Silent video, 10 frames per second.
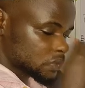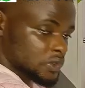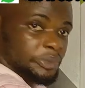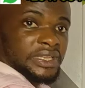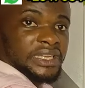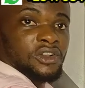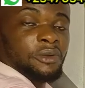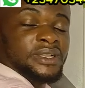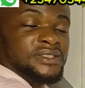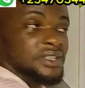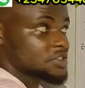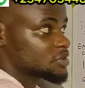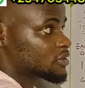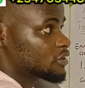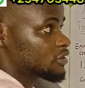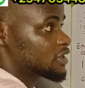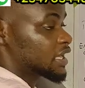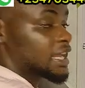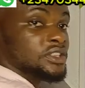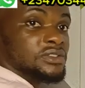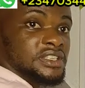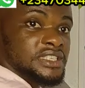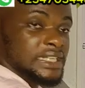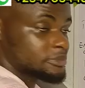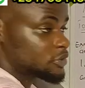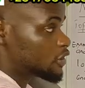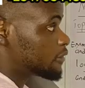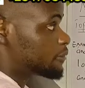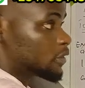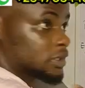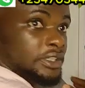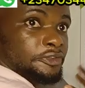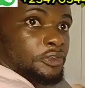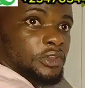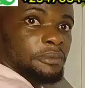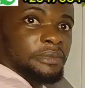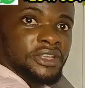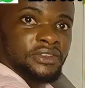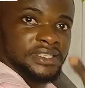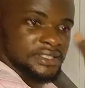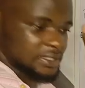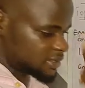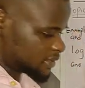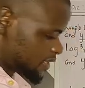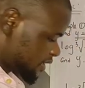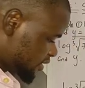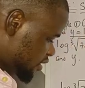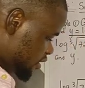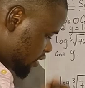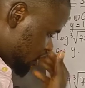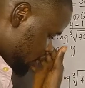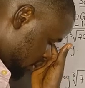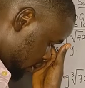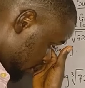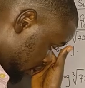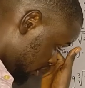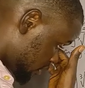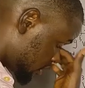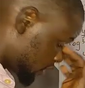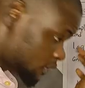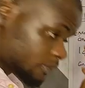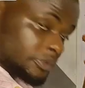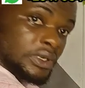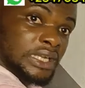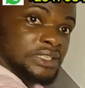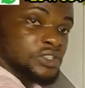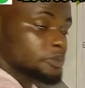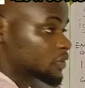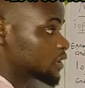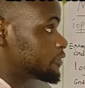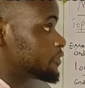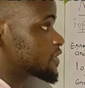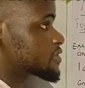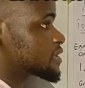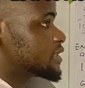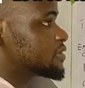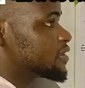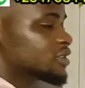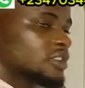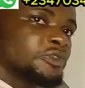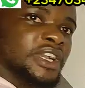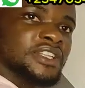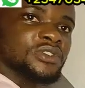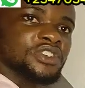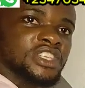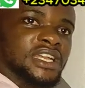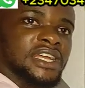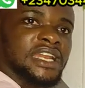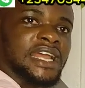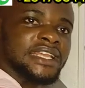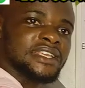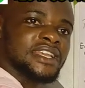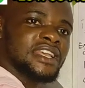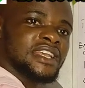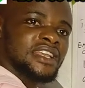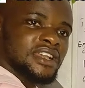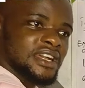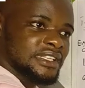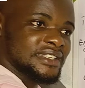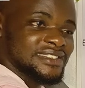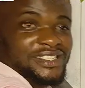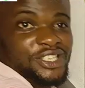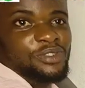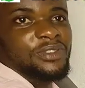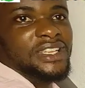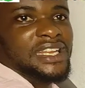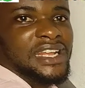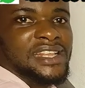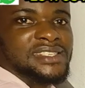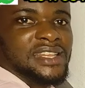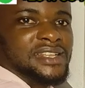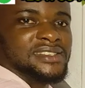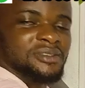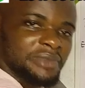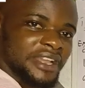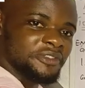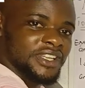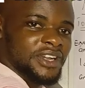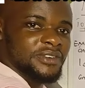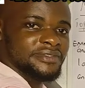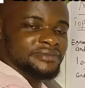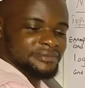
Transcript: drop it at the comment section, or you can actually chat me up on the phone number you are seeing there on at the top corner of your screen. Don't forget to share, like, and see you in our next class. Bye for now.